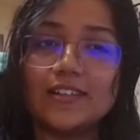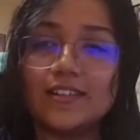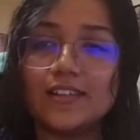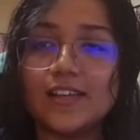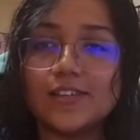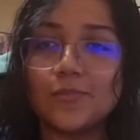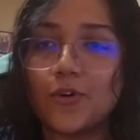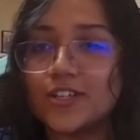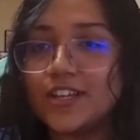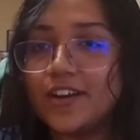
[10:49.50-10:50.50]
he's
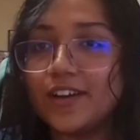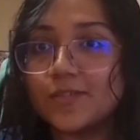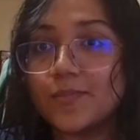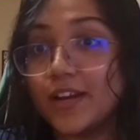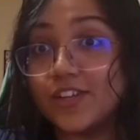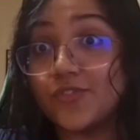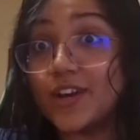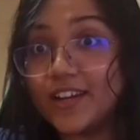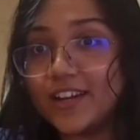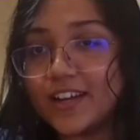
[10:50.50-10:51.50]
more serious, but he's
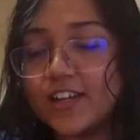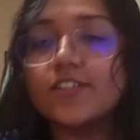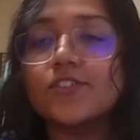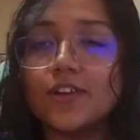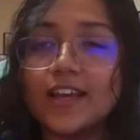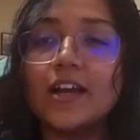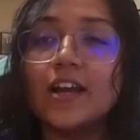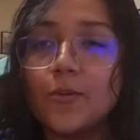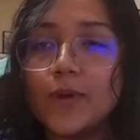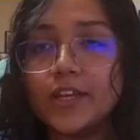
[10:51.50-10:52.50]
really intelligent. So like
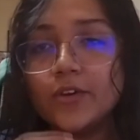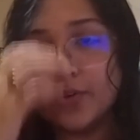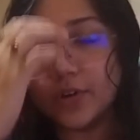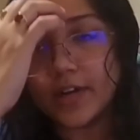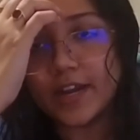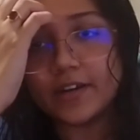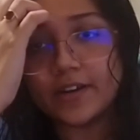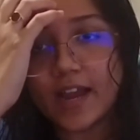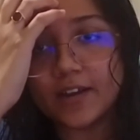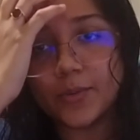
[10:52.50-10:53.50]
when you
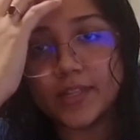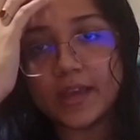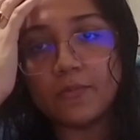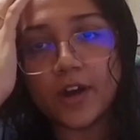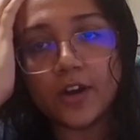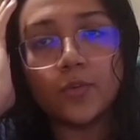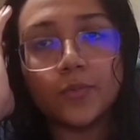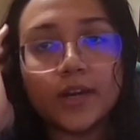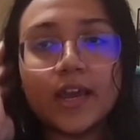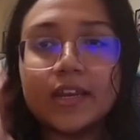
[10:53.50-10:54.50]
interact with them one-on-one,
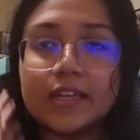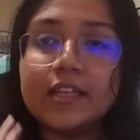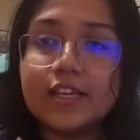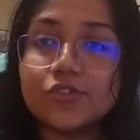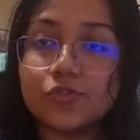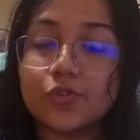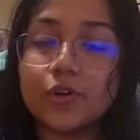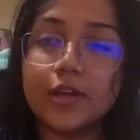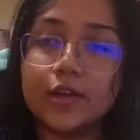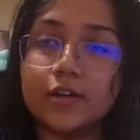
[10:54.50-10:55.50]
and in these
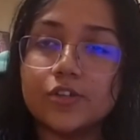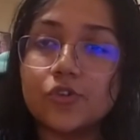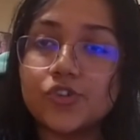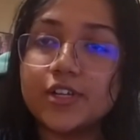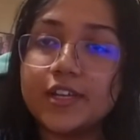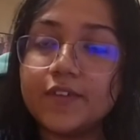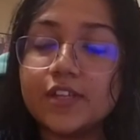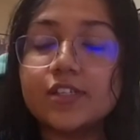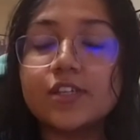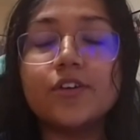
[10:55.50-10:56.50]
uh, social
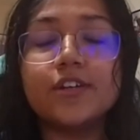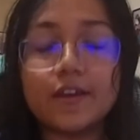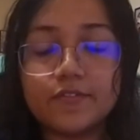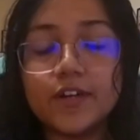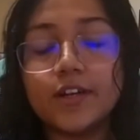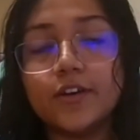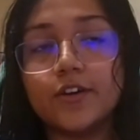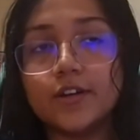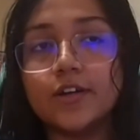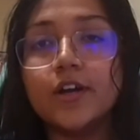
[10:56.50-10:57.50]
events, you're definitely
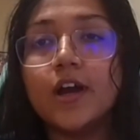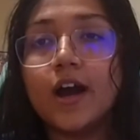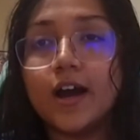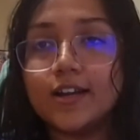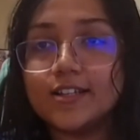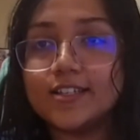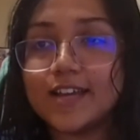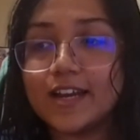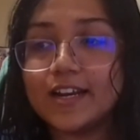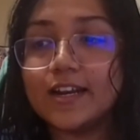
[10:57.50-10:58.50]
gonna
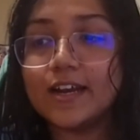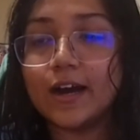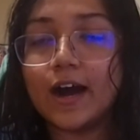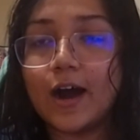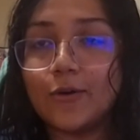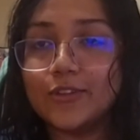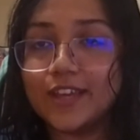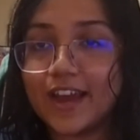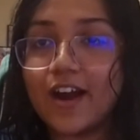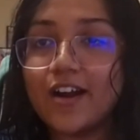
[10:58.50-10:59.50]
understand uh, how
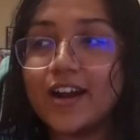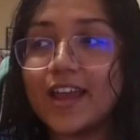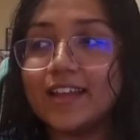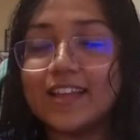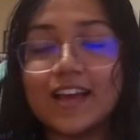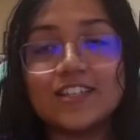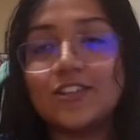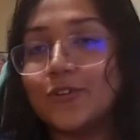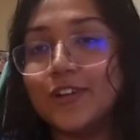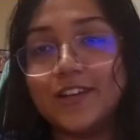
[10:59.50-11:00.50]
they are, and that's
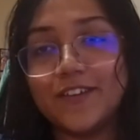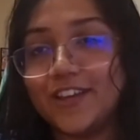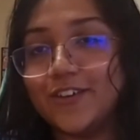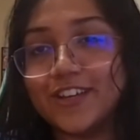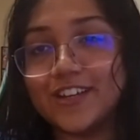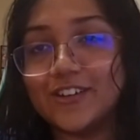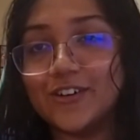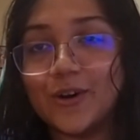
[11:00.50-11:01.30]
the only way you can go